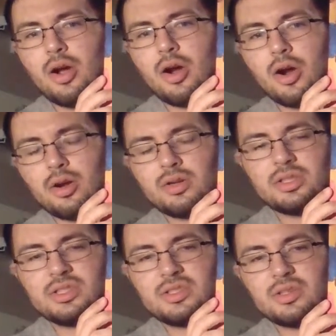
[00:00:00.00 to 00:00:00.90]

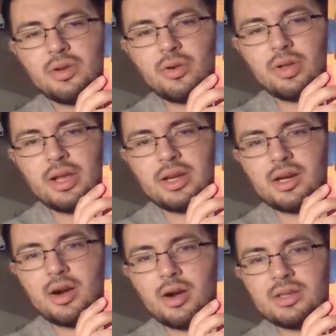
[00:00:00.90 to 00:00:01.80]
art, or
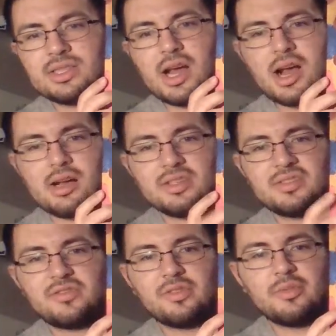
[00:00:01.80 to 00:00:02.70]
like art
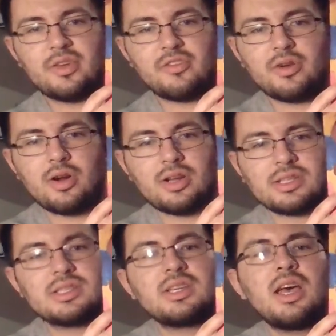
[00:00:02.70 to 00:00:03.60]
styles from different
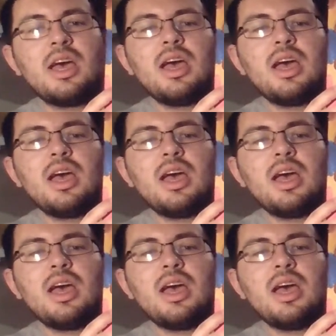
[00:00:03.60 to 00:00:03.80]
artists,